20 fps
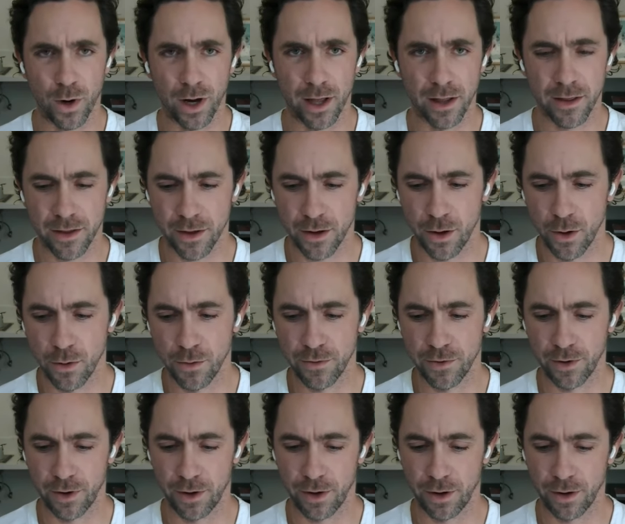with
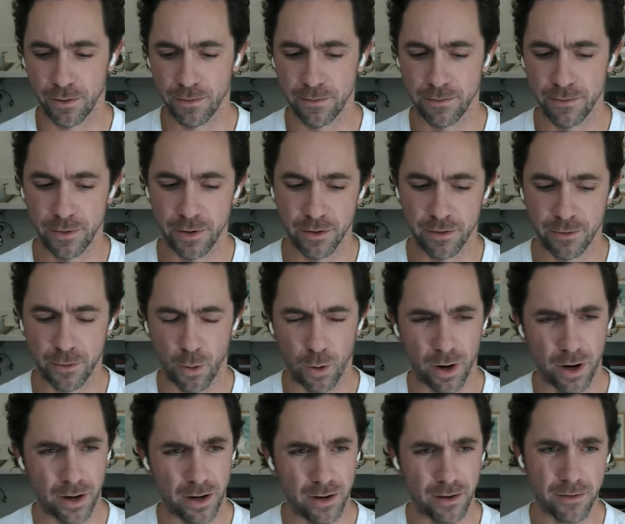over
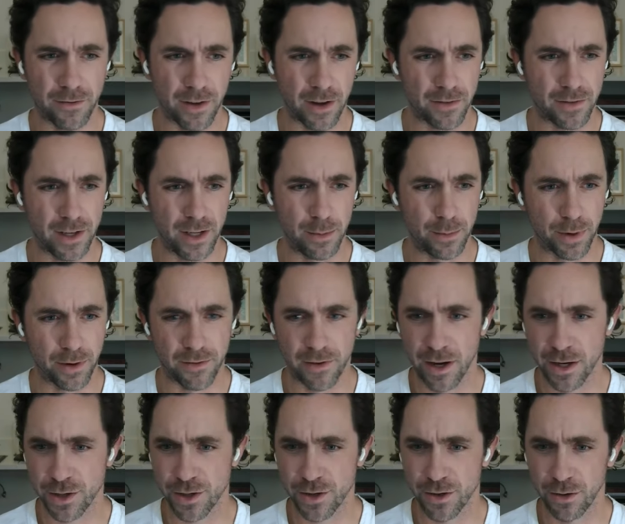450
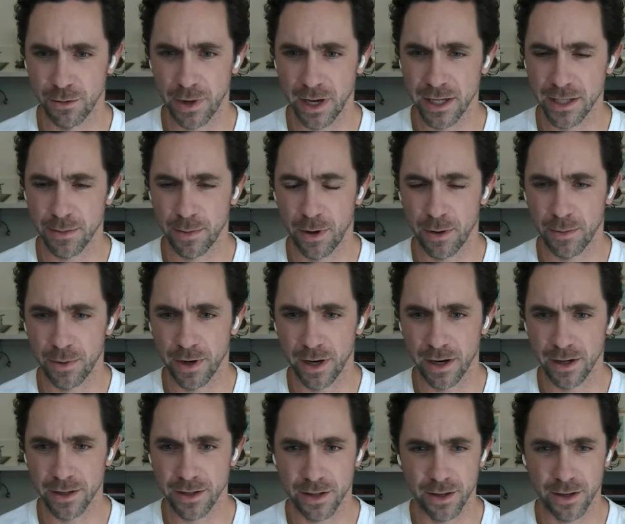professional baseball players.